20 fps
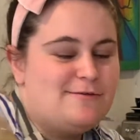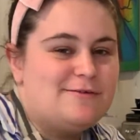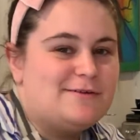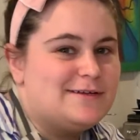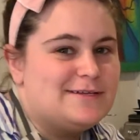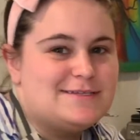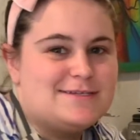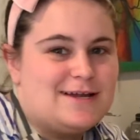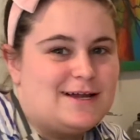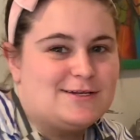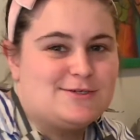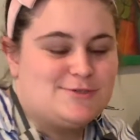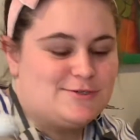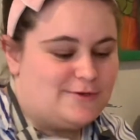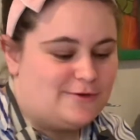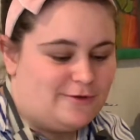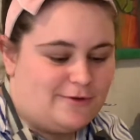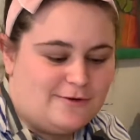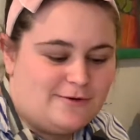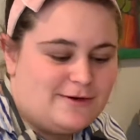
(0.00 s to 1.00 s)
It's not true.
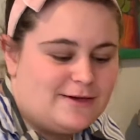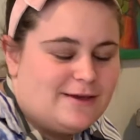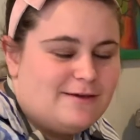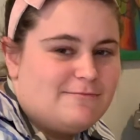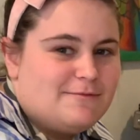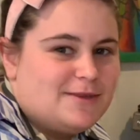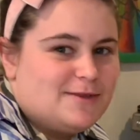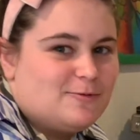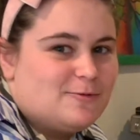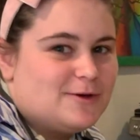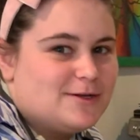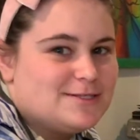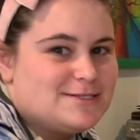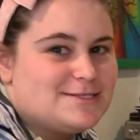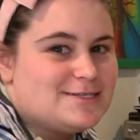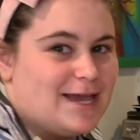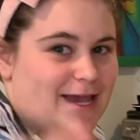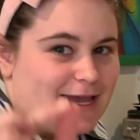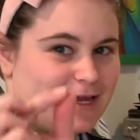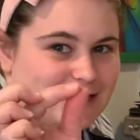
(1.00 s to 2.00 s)
You could give me the world's
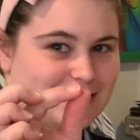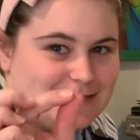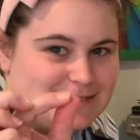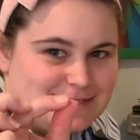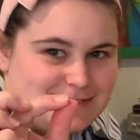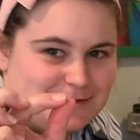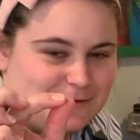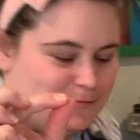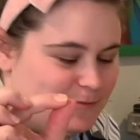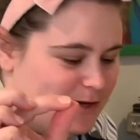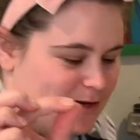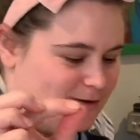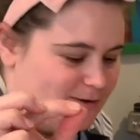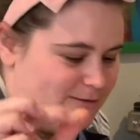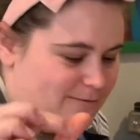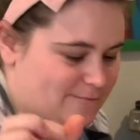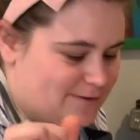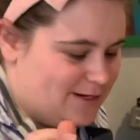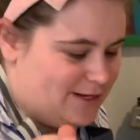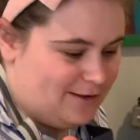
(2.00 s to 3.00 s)
tiniest little bottle of
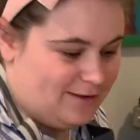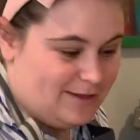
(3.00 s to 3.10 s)
vanilla